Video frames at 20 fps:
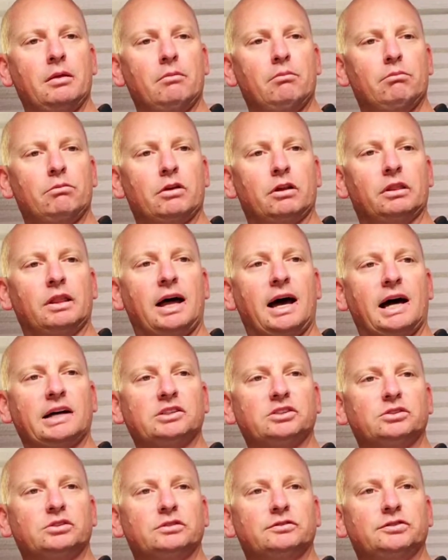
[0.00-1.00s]
last
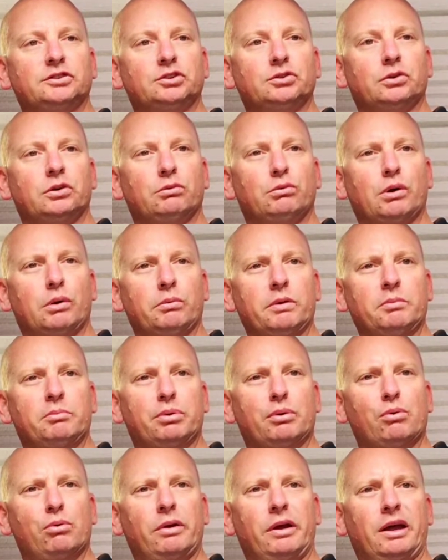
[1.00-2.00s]
of sort of what we
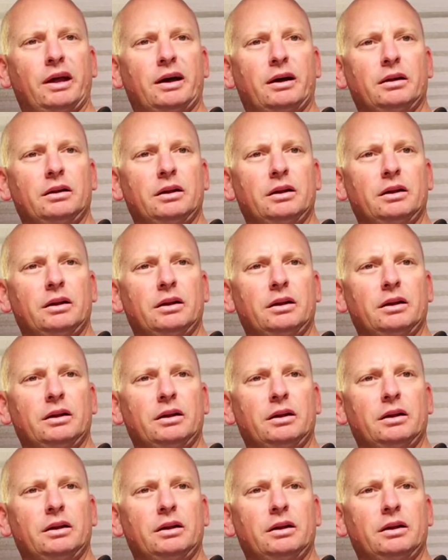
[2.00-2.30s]
pulled out.